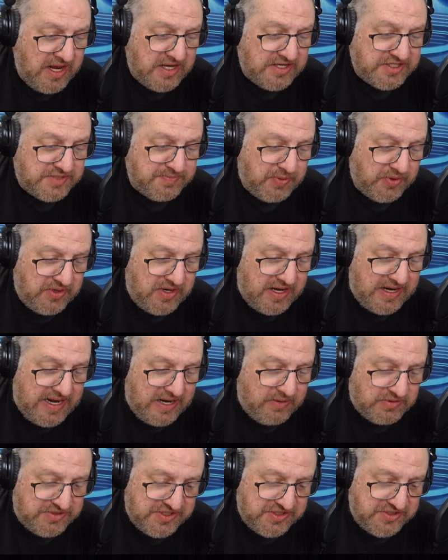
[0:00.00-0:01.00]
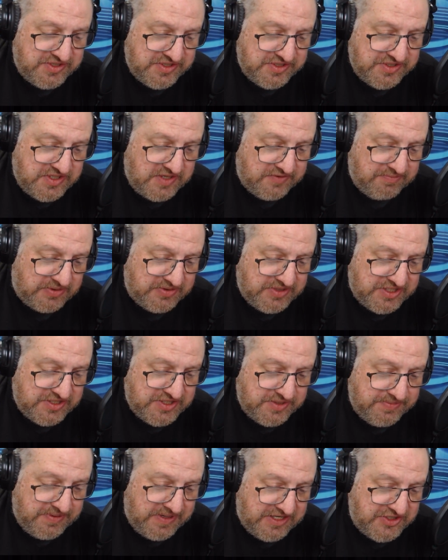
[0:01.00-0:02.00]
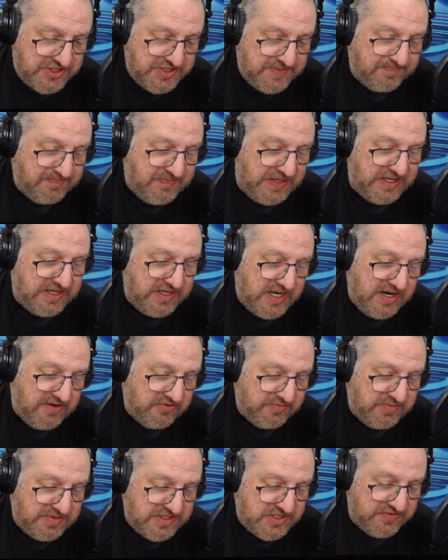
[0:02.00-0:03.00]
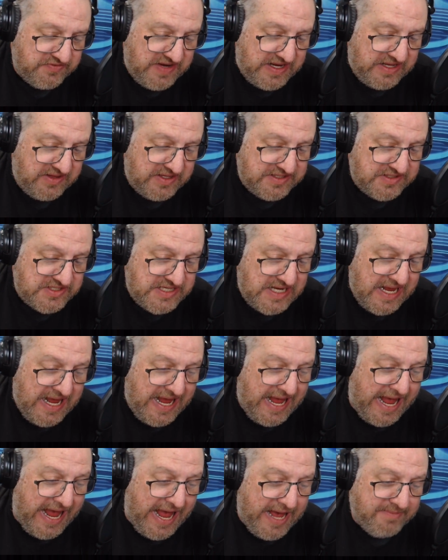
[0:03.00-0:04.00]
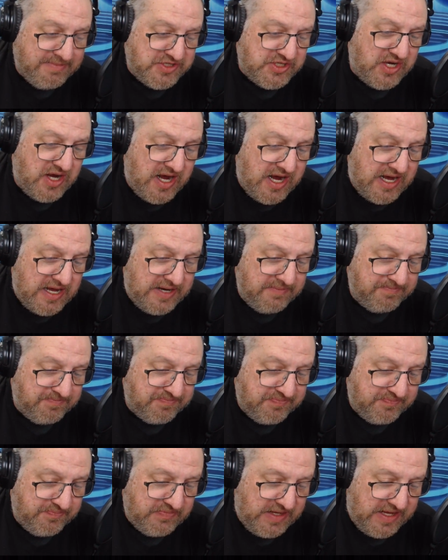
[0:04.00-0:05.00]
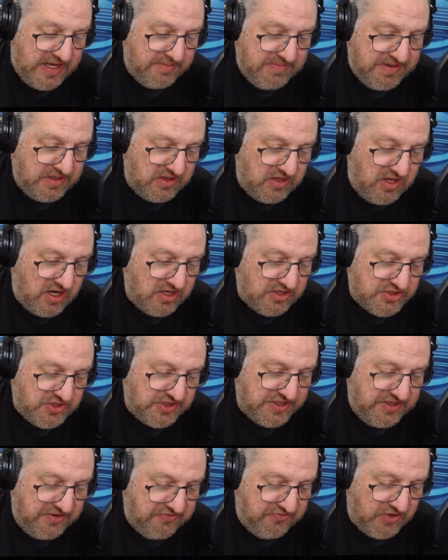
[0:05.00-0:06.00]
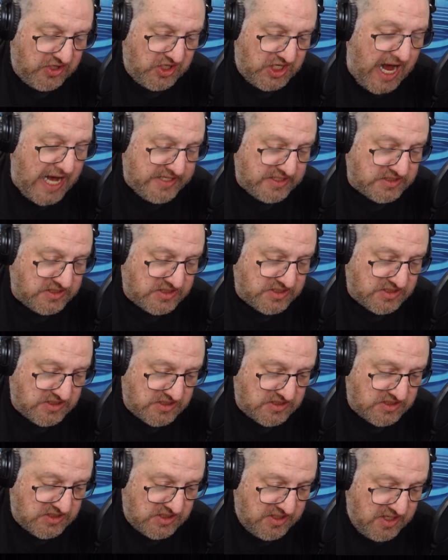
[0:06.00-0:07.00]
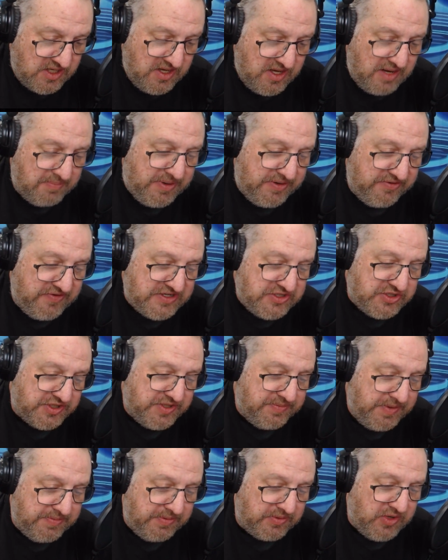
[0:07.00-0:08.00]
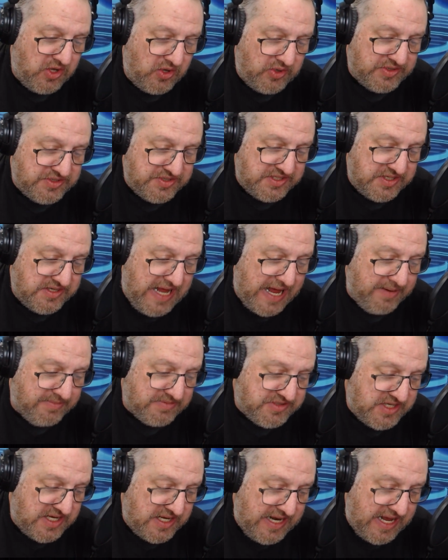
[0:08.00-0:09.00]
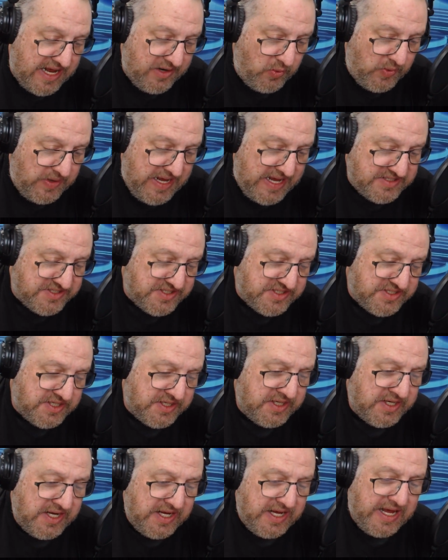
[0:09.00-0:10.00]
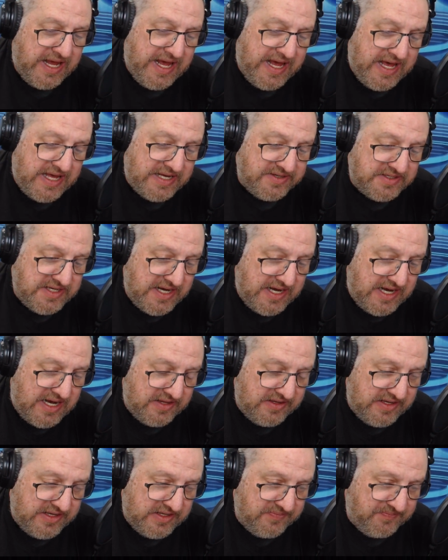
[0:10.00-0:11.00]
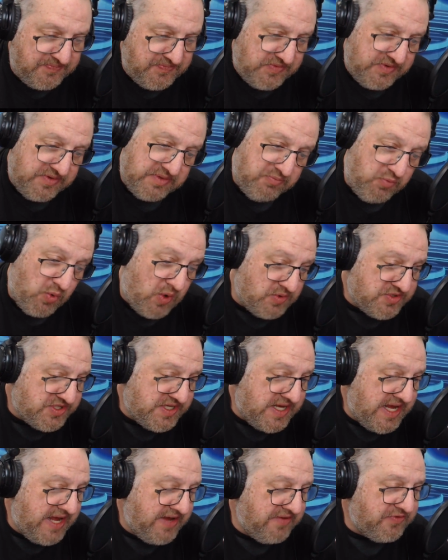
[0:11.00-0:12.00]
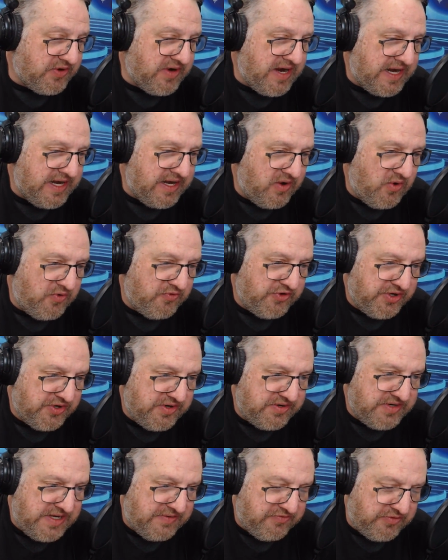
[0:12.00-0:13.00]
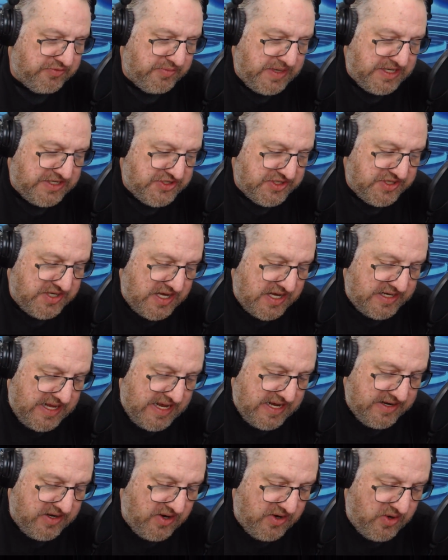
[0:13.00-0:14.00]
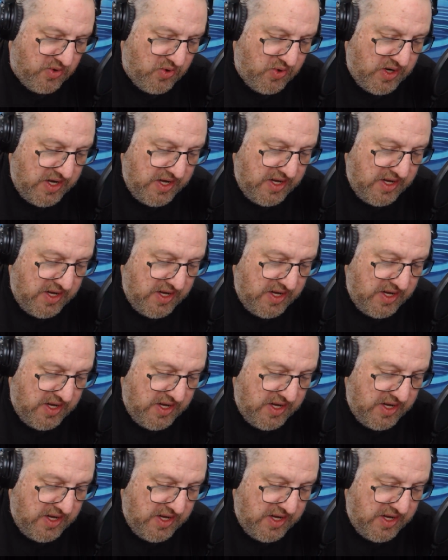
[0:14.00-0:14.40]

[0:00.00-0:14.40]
spurred on acquisitions of participation in government surveillance, Amazon had been largely forgotten. But eventually people noticed and Amazon acquiesced, and it won't say if they're handing over your information on Echo